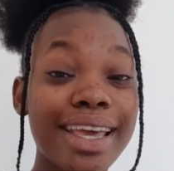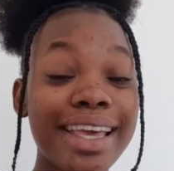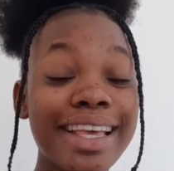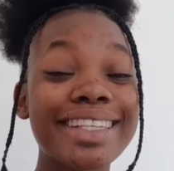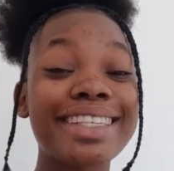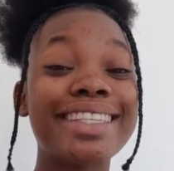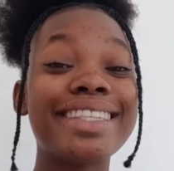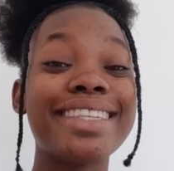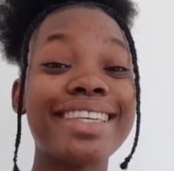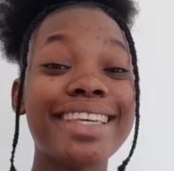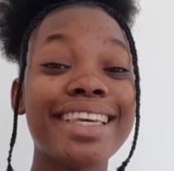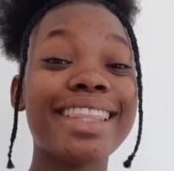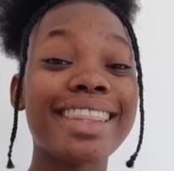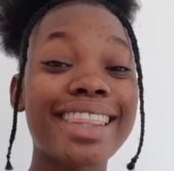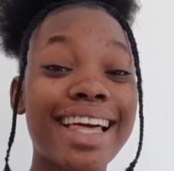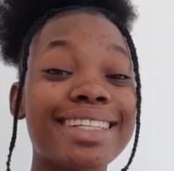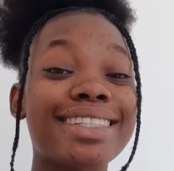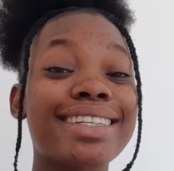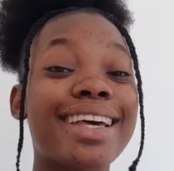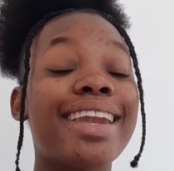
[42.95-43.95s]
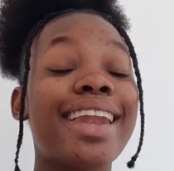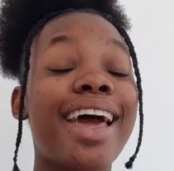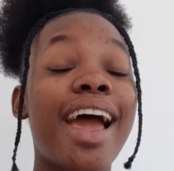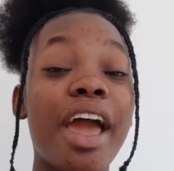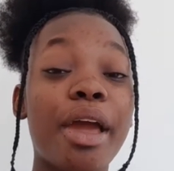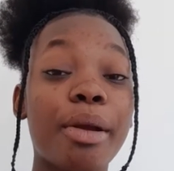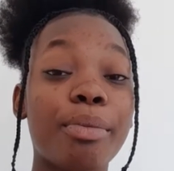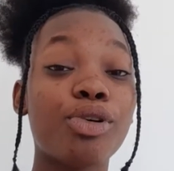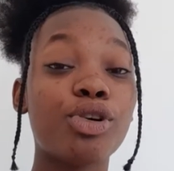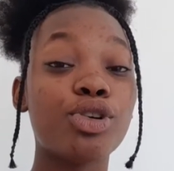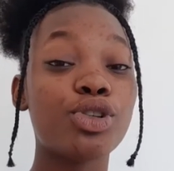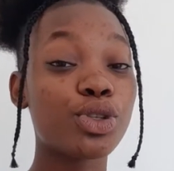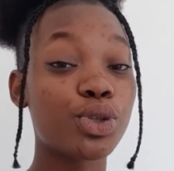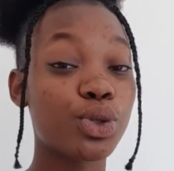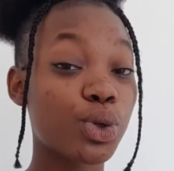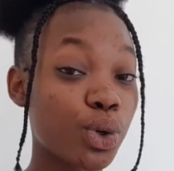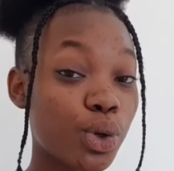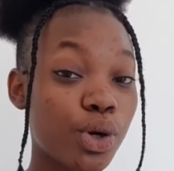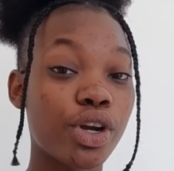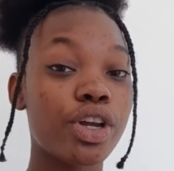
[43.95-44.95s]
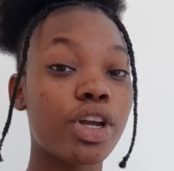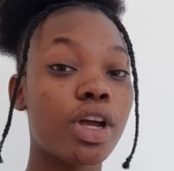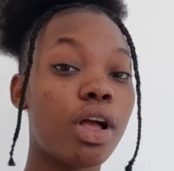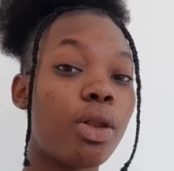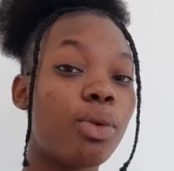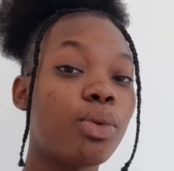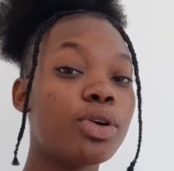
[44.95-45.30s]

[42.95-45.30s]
seeing that an eyebrow tutorial